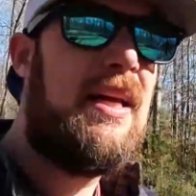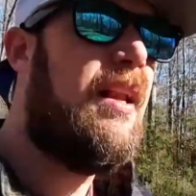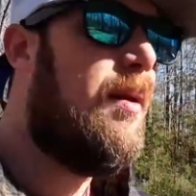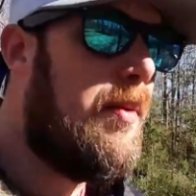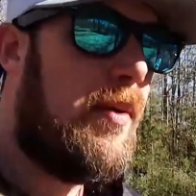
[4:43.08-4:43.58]

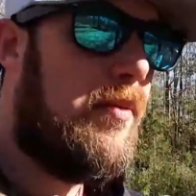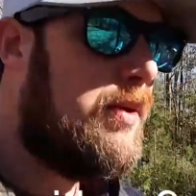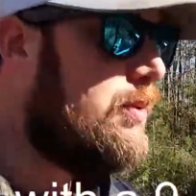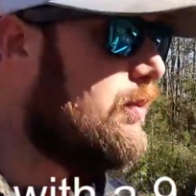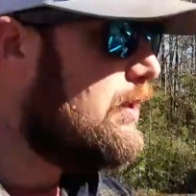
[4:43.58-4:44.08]
Can I remember how
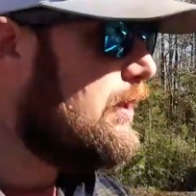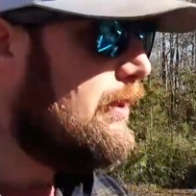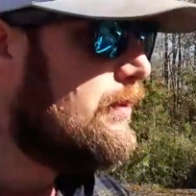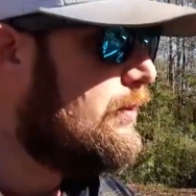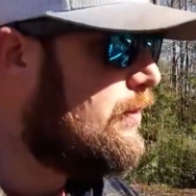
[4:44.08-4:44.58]
much it was?
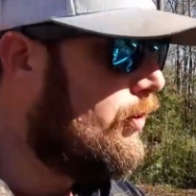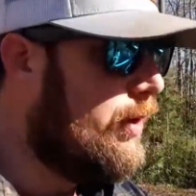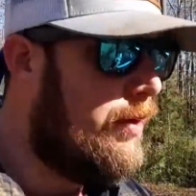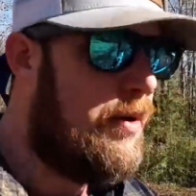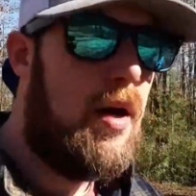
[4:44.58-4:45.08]
Like
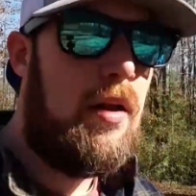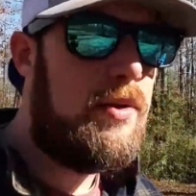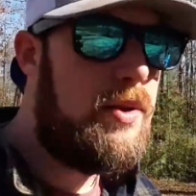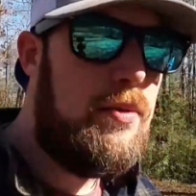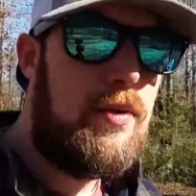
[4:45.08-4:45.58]
$300,
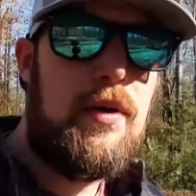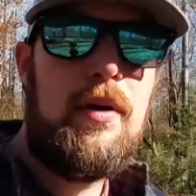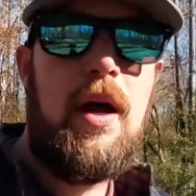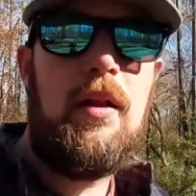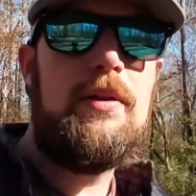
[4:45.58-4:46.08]

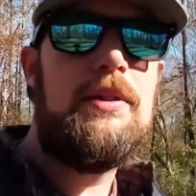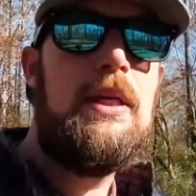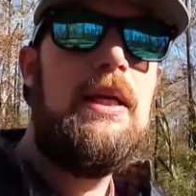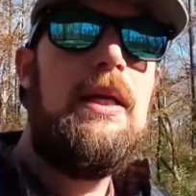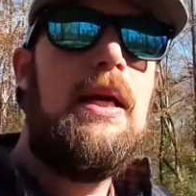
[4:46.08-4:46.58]
$300. I
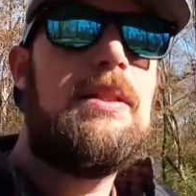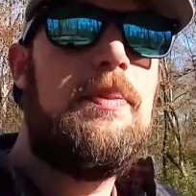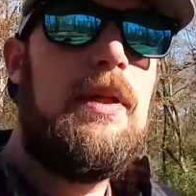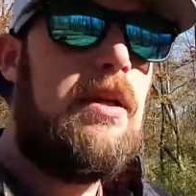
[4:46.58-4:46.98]
spent the